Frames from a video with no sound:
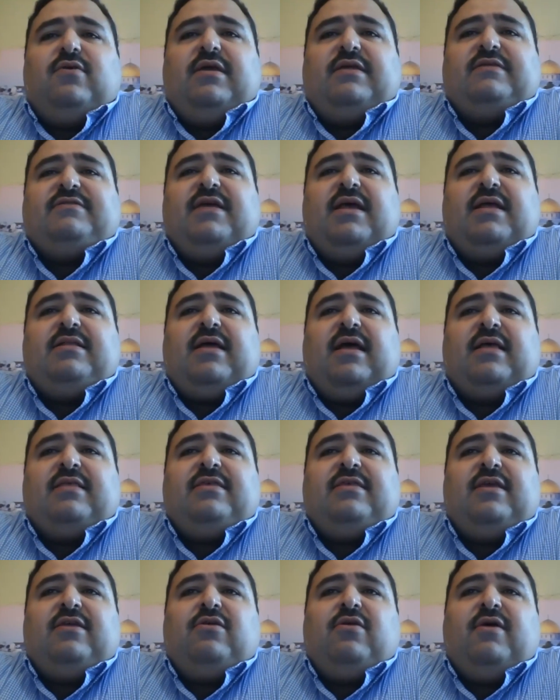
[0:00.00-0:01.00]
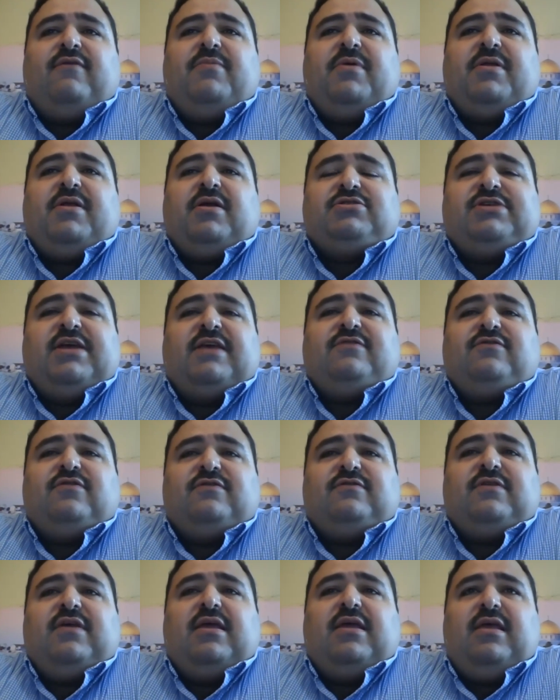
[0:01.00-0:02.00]
So he said, I think you have better chance to
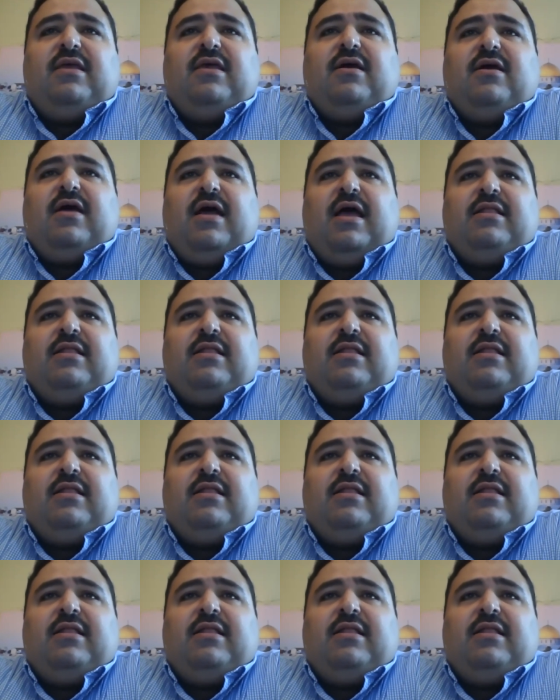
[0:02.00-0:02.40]
stay here.